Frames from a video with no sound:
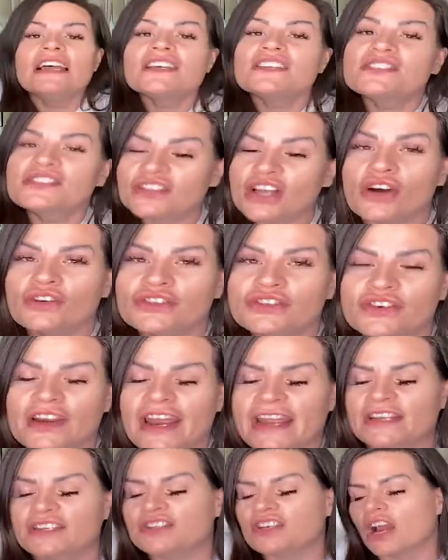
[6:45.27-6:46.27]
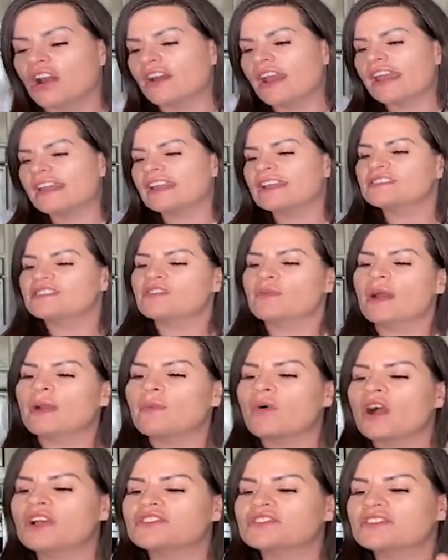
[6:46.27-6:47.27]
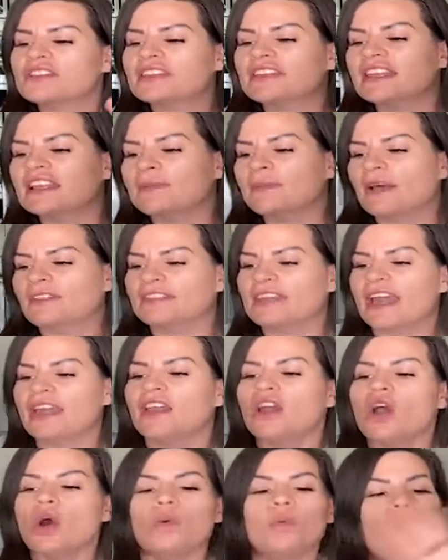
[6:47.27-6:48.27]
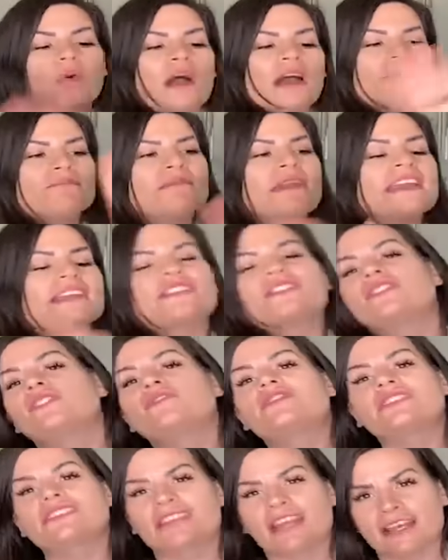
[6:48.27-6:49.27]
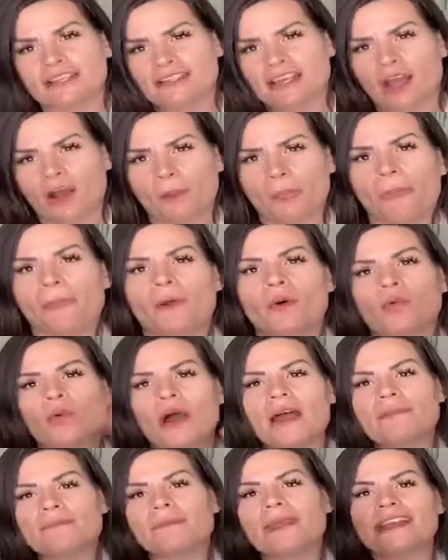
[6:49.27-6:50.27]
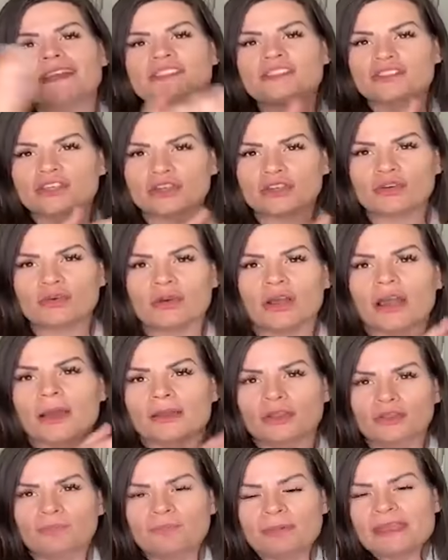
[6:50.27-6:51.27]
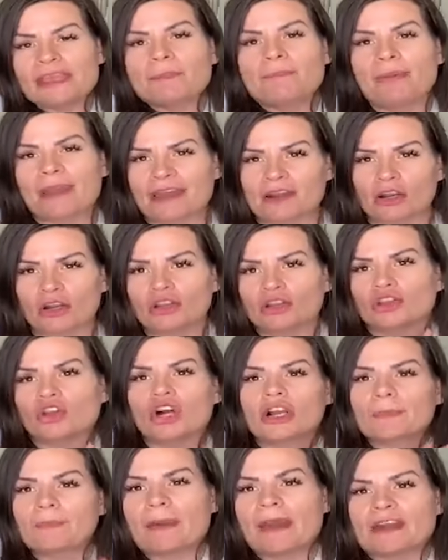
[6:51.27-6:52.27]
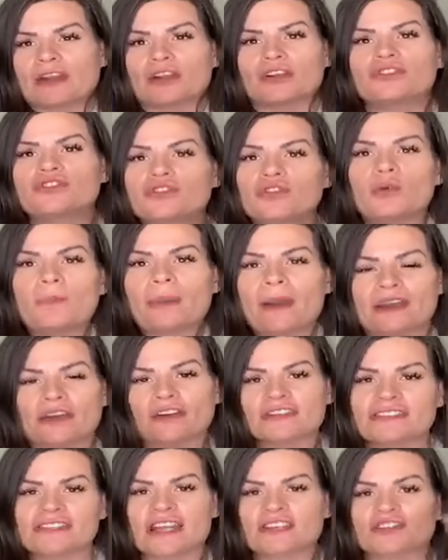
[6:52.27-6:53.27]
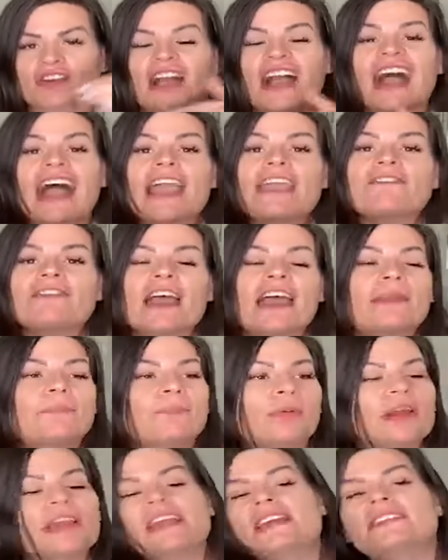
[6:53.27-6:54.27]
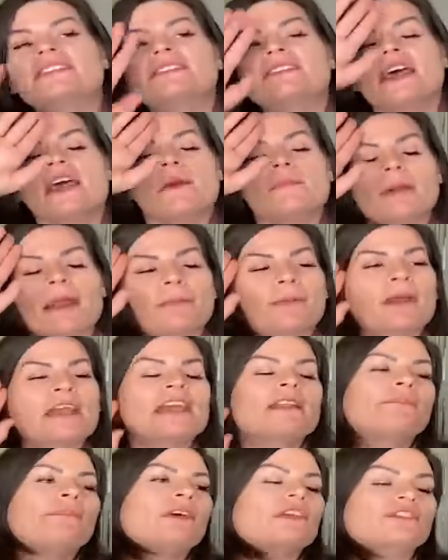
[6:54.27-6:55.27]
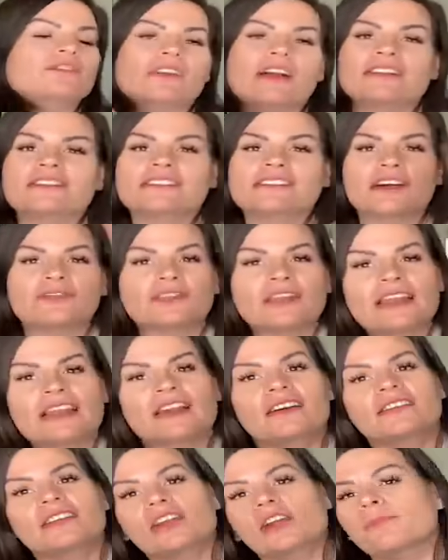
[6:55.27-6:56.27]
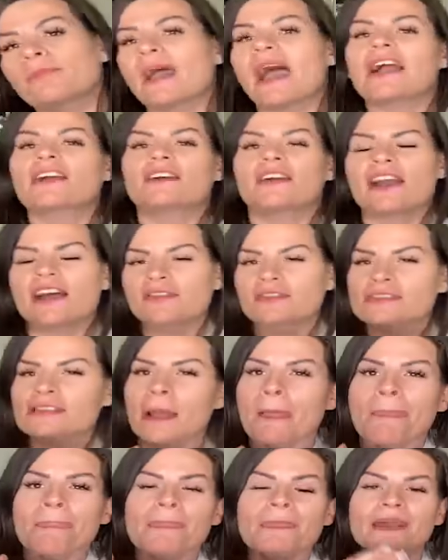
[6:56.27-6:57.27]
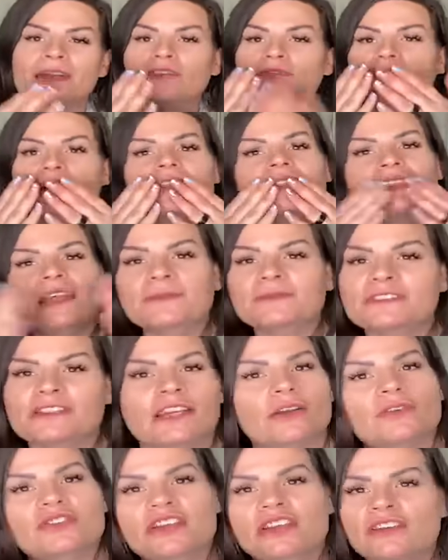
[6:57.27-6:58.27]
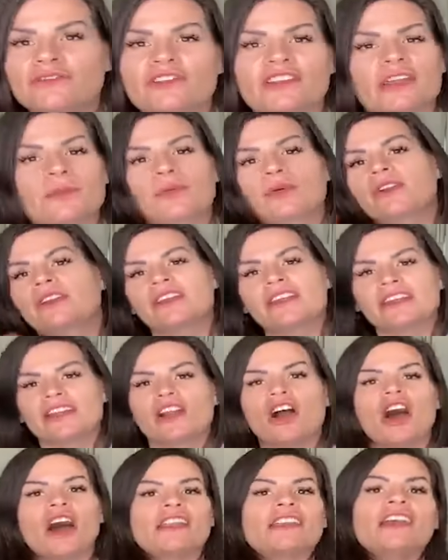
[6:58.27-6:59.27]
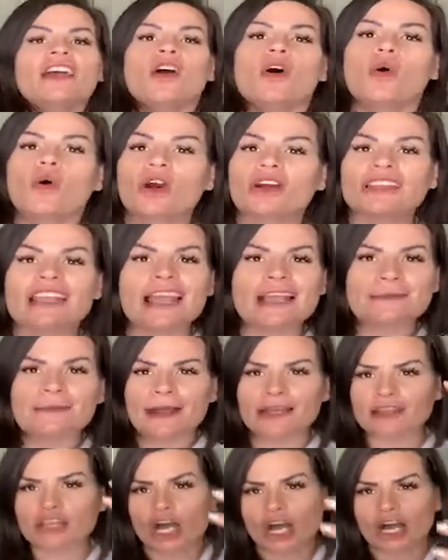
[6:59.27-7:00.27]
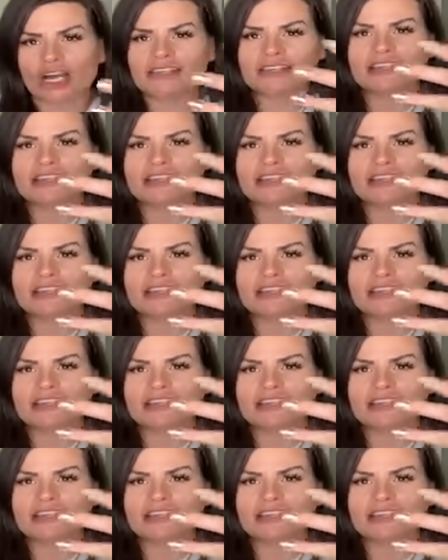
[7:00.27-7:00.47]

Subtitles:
So strange, all right? And so I want you to think about that. What makes you stand out? What makes you be better, look better, do better, etc.? I've had my brand built around stuff like glitter backgrounds and red lipstick, which I didn't feel like putting any on, or like my long